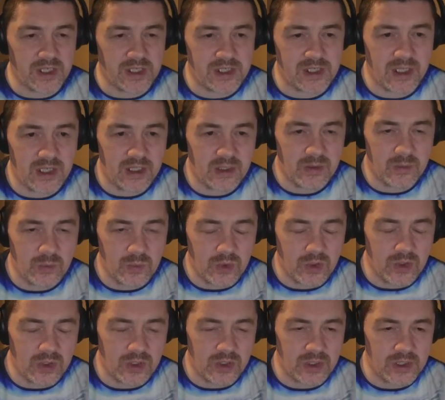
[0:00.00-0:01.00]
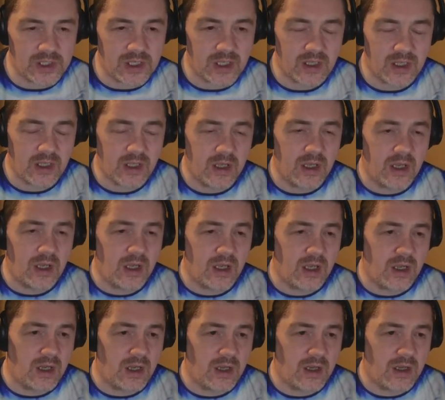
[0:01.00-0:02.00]
to say was
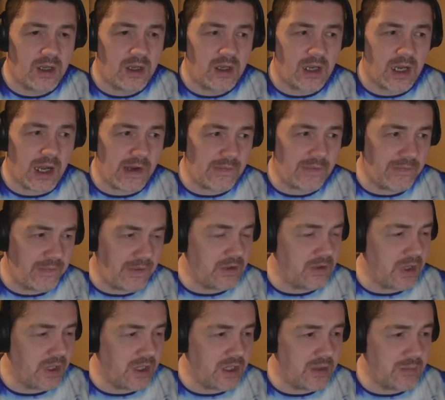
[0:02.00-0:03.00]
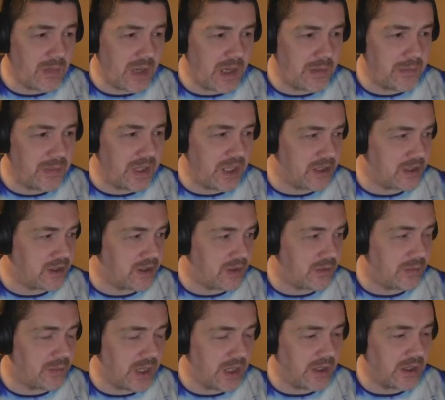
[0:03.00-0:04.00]
I feel like, in my personal
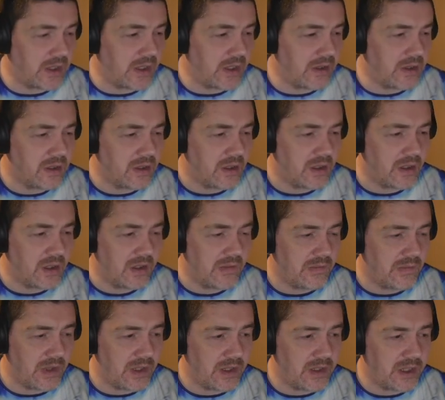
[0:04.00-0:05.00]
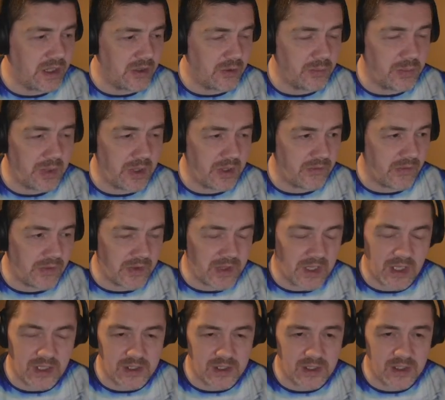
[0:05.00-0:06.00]
opinion, with
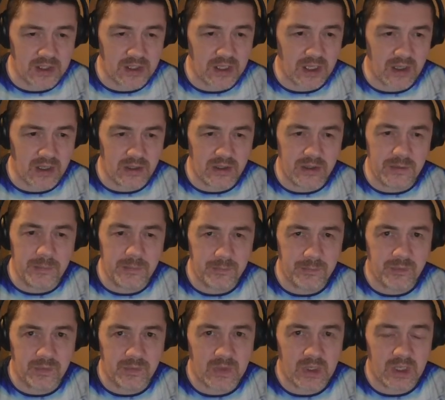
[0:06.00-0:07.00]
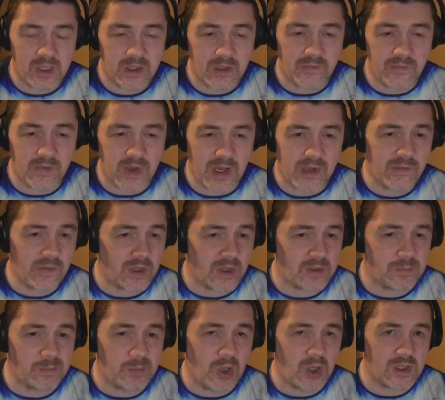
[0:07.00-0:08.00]
Dinopithecus Kin, the very
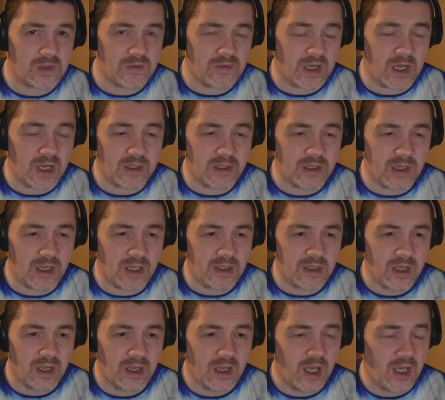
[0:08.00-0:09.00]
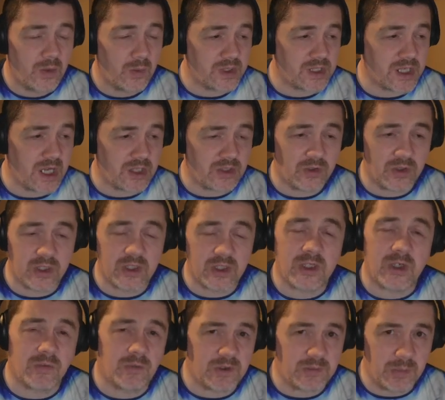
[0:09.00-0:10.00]
first boss fight I did was actually the
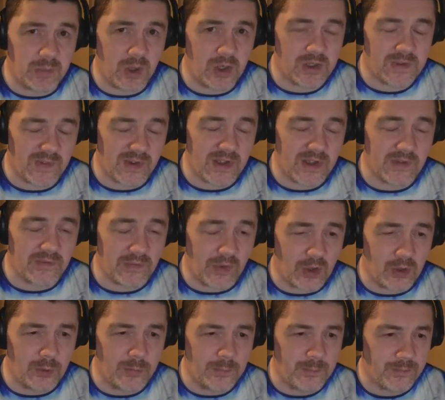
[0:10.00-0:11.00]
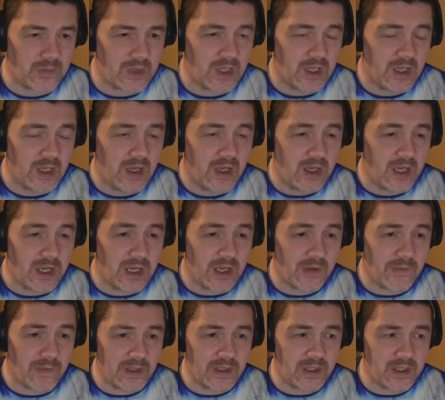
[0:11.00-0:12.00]
toughest boss fight of all. And I
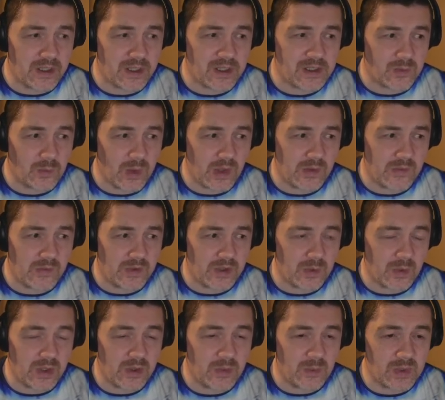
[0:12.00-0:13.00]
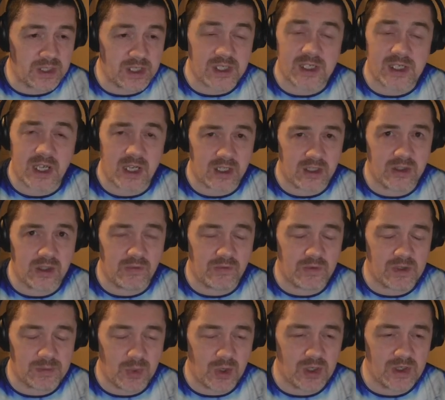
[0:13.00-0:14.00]
think the Crystal Wyvern Queen was the second
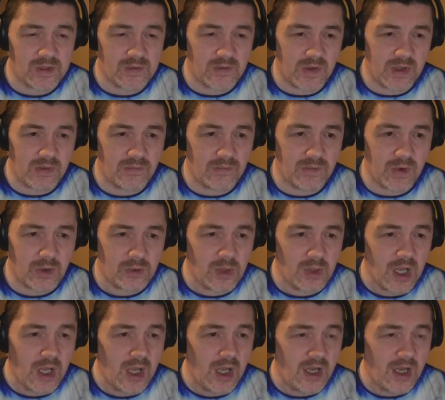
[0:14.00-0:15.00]
toughest boss fight of all,